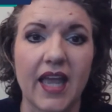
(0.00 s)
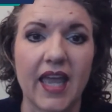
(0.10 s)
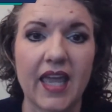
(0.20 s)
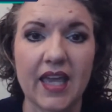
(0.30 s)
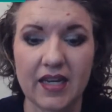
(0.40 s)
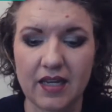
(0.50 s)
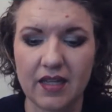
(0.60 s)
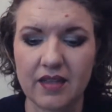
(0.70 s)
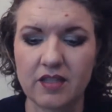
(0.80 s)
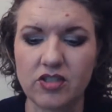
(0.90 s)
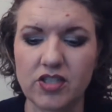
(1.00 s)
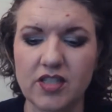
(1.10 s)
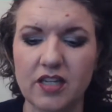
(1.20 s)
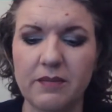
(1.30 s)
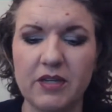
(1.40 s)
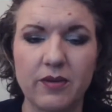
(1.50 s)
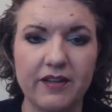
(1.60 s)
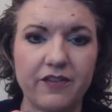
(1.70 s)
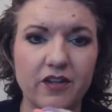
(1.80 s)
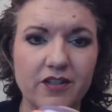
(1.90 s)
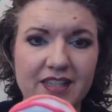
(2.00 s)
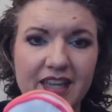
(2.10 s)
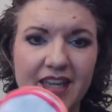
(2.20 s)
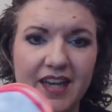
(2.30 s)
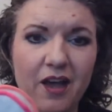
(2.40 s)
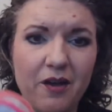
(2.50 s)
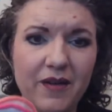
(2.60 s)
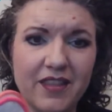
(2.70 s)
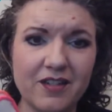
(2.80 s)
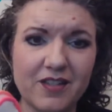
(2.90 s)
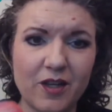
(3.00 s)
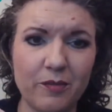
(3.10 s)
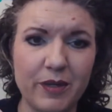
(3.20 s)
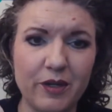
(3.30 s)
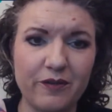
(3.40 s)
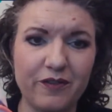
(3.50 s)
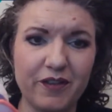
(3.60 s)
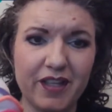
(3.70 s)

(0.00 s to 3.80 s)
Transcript: and they're just going to be great for your skin. Oh, and they're so beautiful